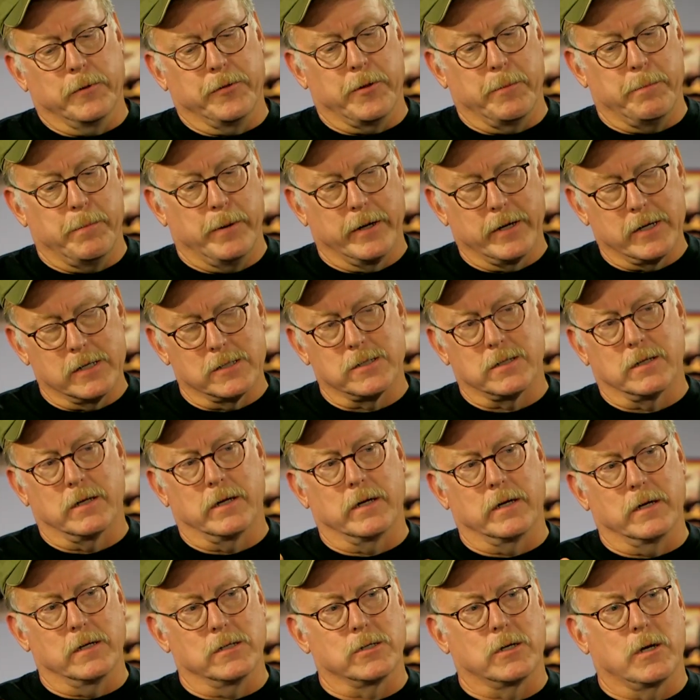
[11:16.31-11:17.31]
the biggest thing
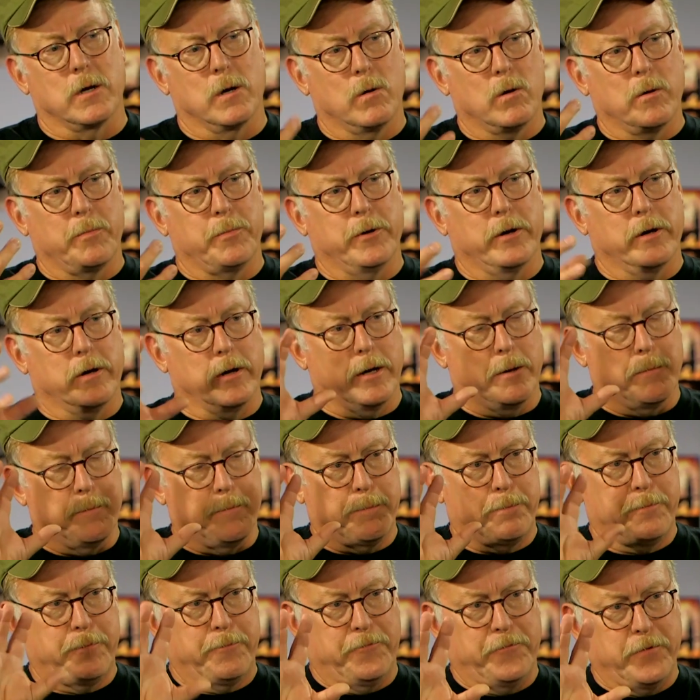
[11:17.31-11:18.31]
is go up there and
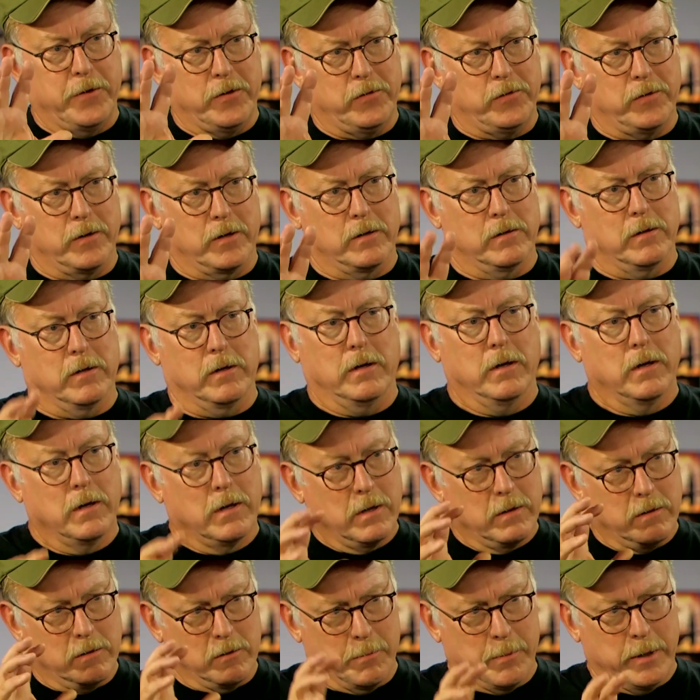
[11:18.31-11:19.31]
physically,
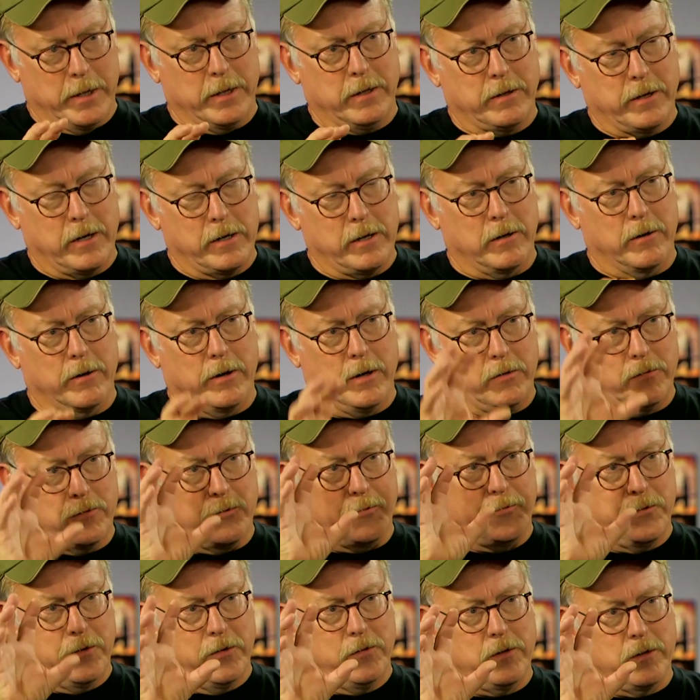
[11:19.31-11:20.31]
the maintainer needs to
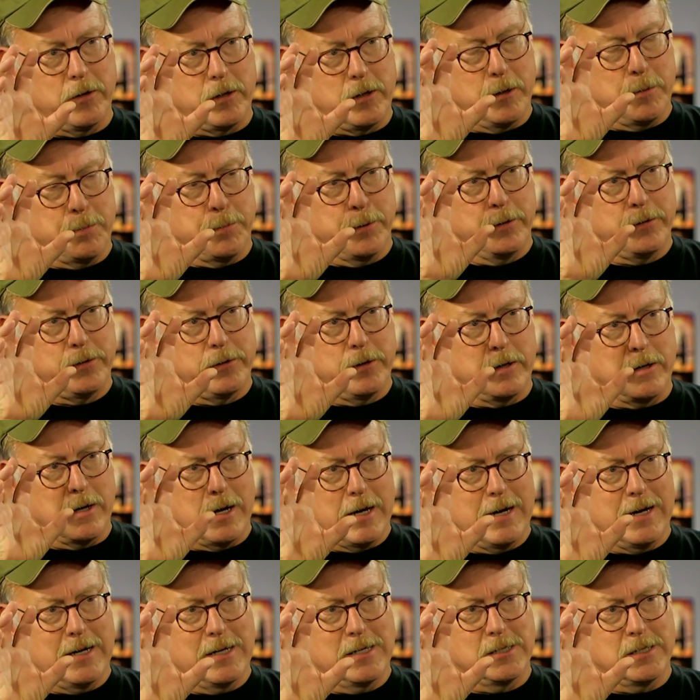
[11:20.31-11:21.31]
physically put their
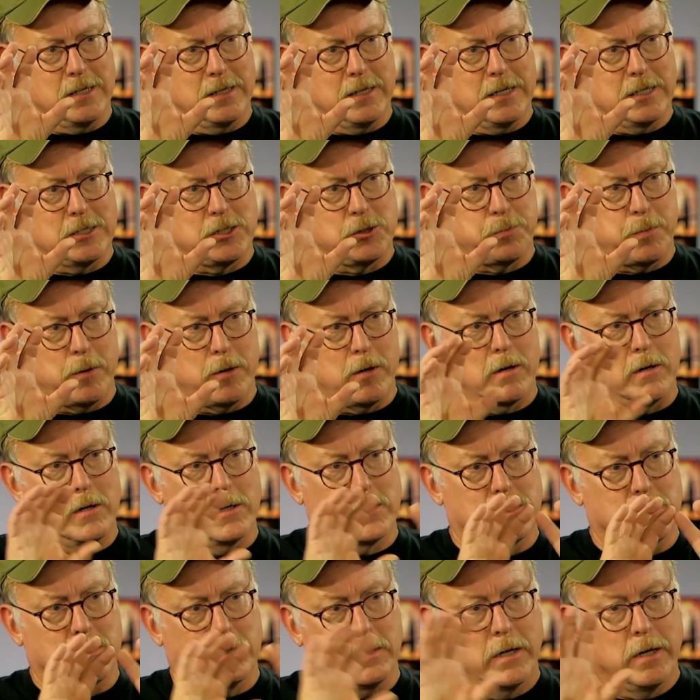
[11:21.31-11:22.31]
eyes on that spar and
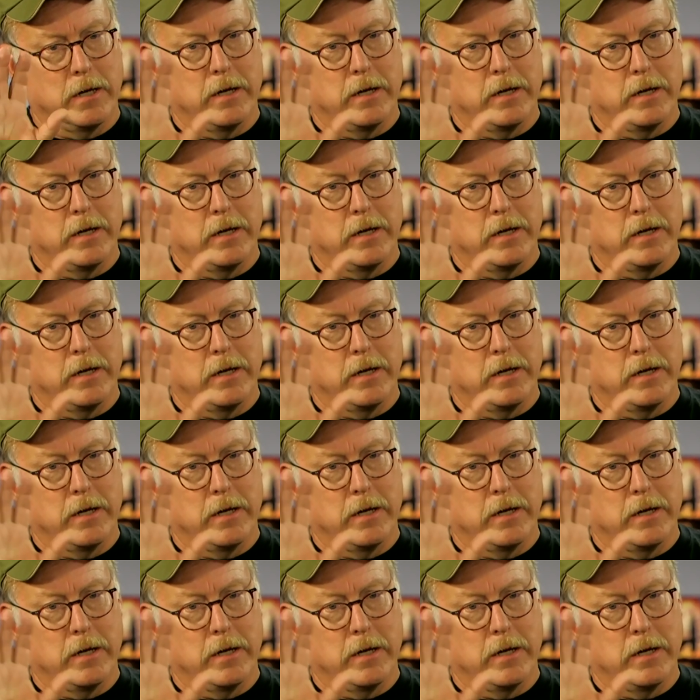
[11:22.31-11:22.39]
see.